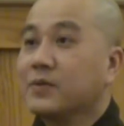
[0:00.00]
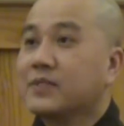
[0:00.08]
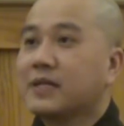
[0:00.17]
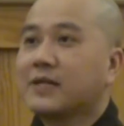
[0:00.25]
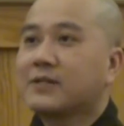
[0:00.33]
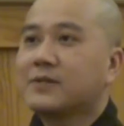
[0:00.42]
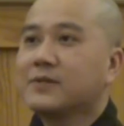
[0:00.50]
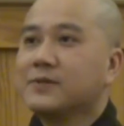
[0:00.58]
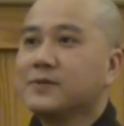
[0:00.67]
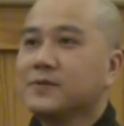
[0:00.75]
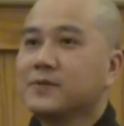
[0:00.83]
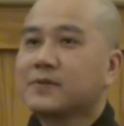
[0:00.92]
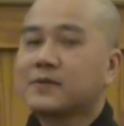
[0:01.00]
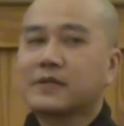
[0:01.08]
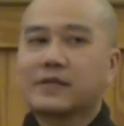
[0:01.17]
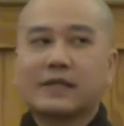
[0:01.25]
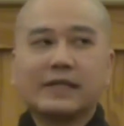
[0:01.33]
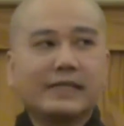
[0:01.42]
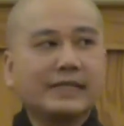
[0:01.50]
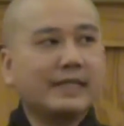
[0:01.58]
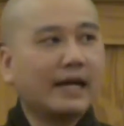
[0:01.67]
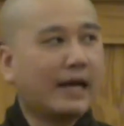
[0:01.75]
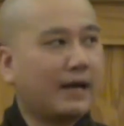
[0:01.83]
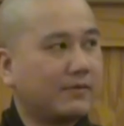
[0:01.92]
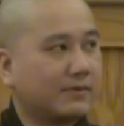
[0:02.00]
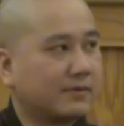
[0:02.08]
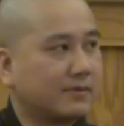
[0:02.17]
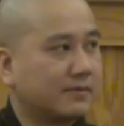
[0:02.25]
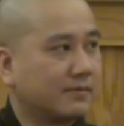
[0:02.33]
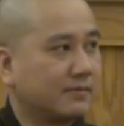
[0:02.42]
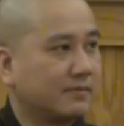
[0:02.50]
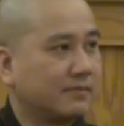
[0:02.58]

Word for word: we start to clean the house.